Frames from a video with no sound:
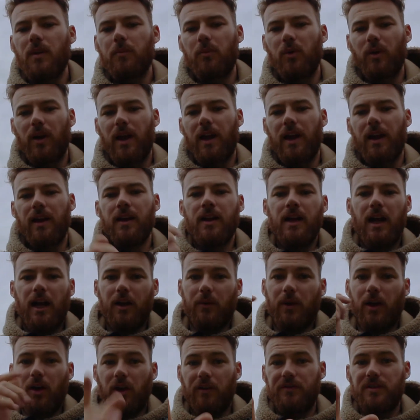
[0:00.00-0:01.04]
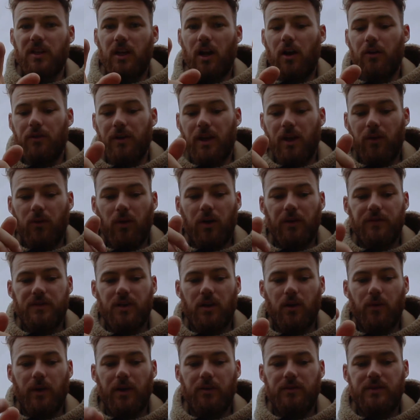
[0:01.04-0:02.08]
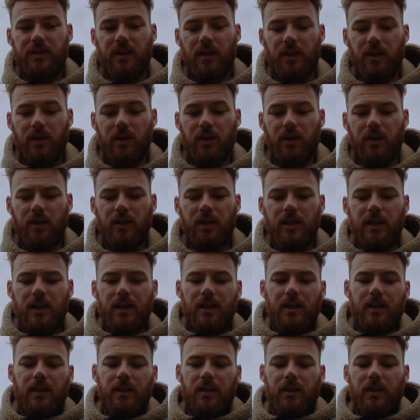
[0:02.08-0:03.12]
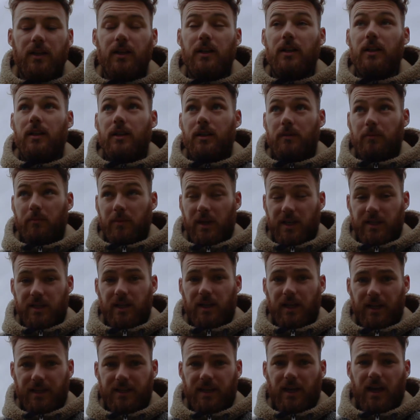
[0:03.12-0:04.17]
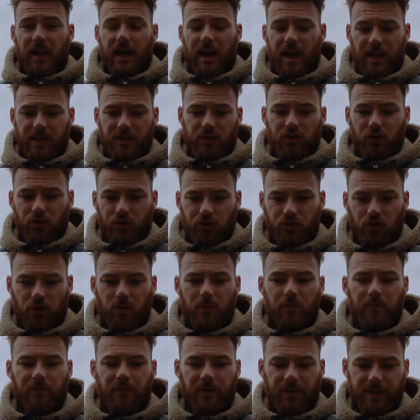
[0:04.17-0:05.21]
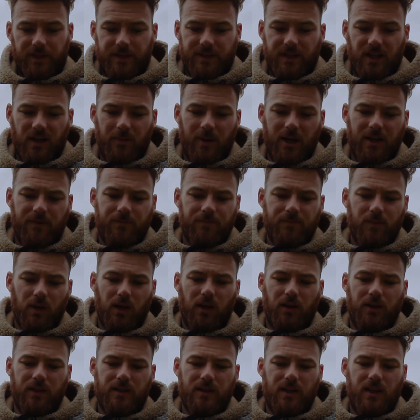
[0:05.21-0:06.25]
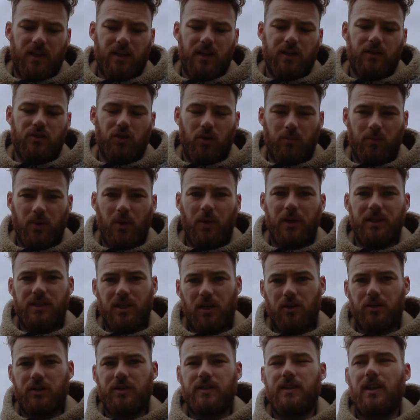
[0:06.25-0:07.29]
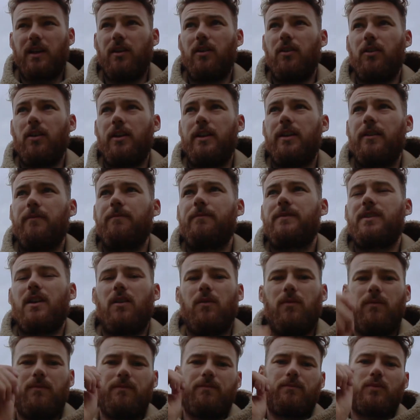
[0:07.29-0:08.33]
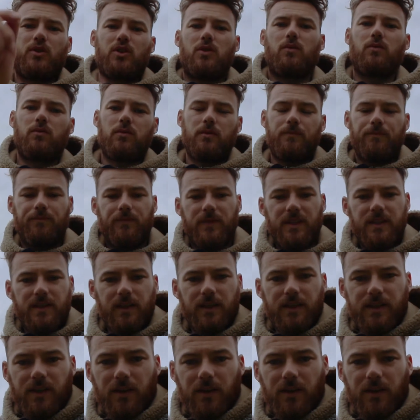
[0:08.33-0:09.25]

But anyway, I have to go now. I have to go out to meet Alyssa at Dundrum for the cinema. We're going to see Dumbo. I told you that already. So, see you